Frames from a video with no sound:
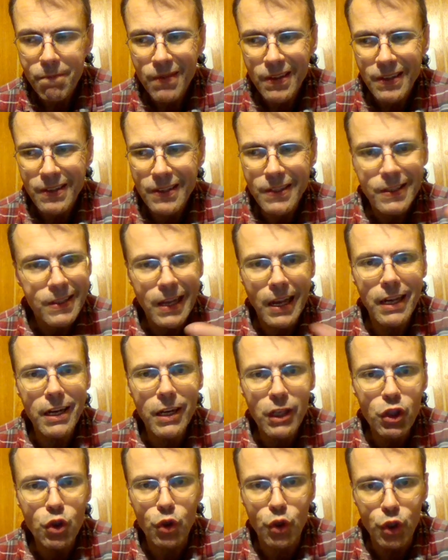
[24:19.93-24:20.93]

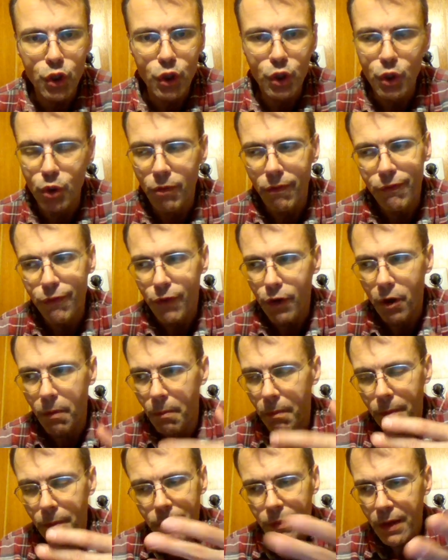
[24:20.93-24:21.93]
stating to you
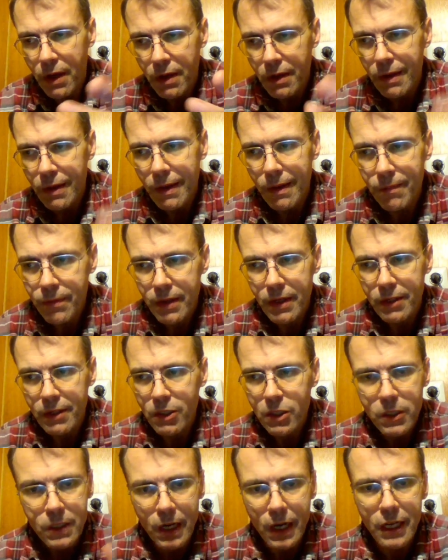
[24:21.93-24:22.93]
from
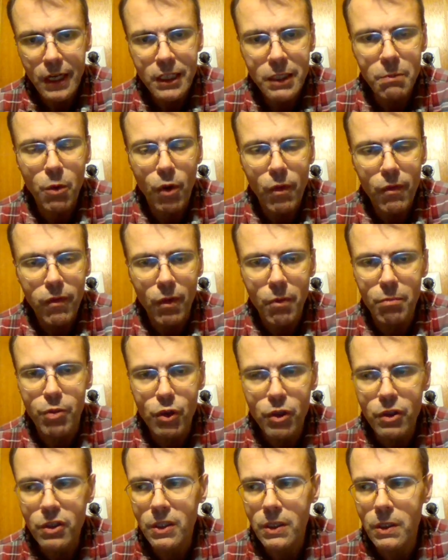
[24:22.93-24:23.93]
Strasbourg, from
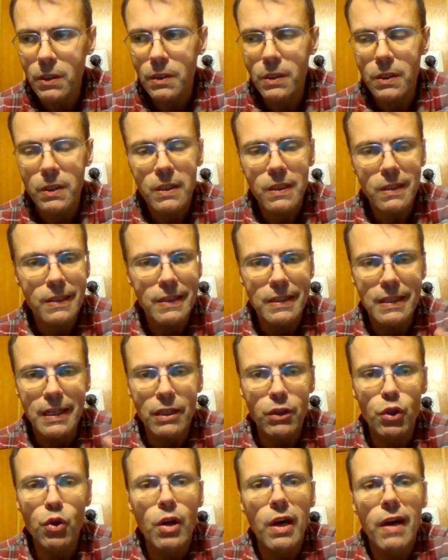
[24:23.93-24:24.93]
Brussels,
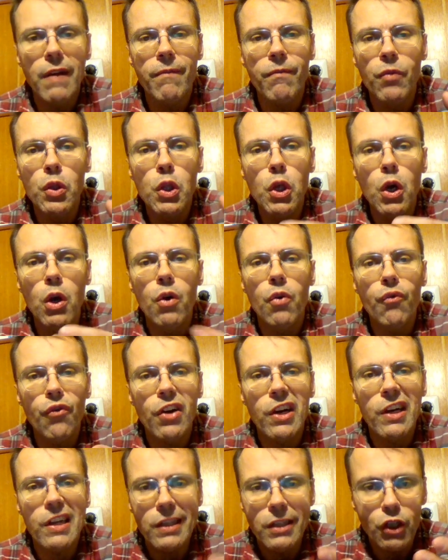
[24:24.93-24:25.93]
that you have no
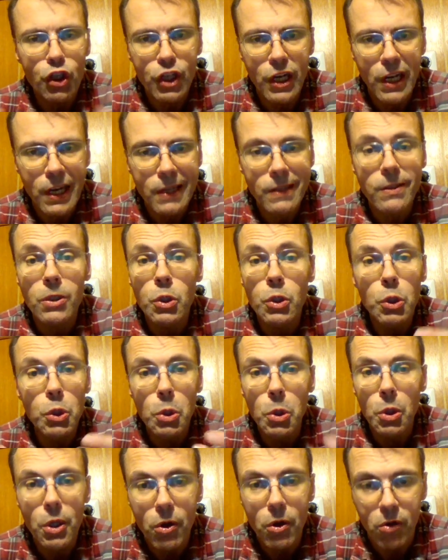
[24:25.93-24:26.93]
fucking chance,
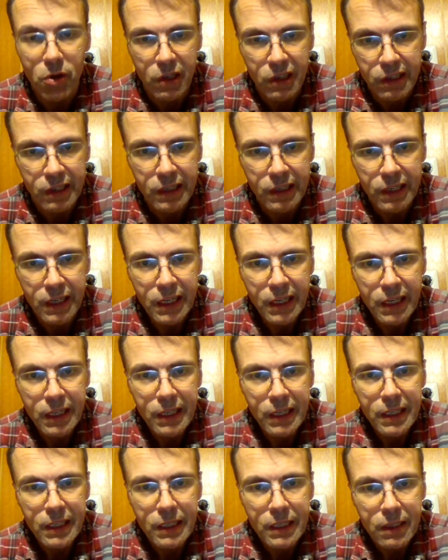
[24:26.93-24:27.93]
New York,
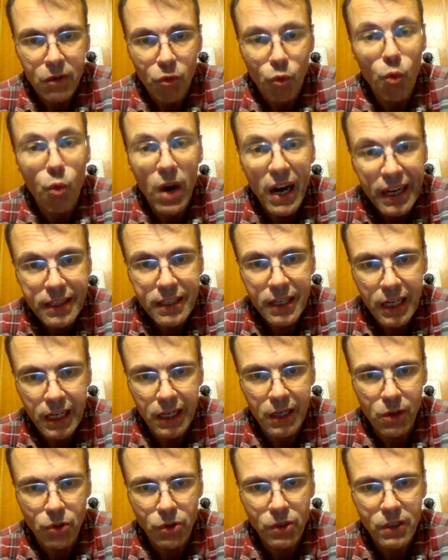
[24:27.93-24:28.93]
White
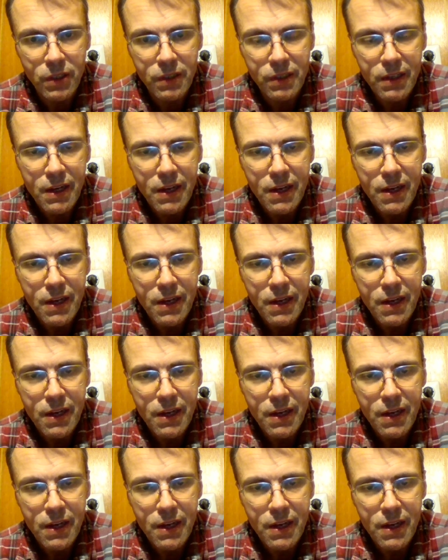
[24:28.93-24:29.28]
House,